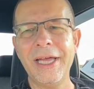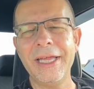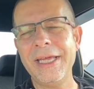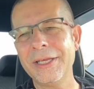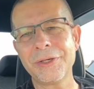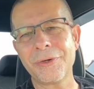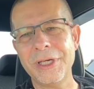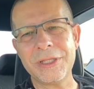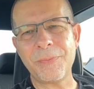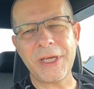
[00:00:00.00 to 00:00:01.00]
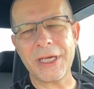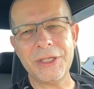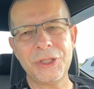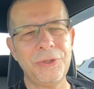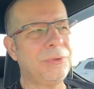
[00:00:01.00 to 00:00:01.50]
an increase
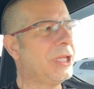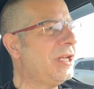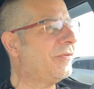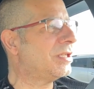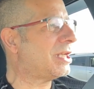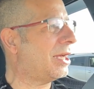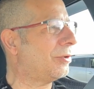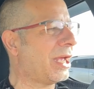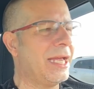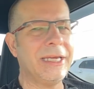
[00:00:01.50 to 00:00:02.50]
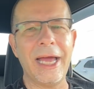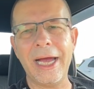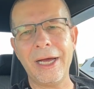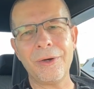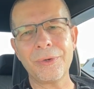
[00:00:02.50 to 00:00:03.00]
because you leave the tailgate
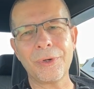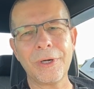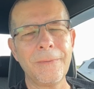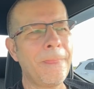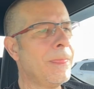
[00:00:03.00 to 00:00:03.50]
down or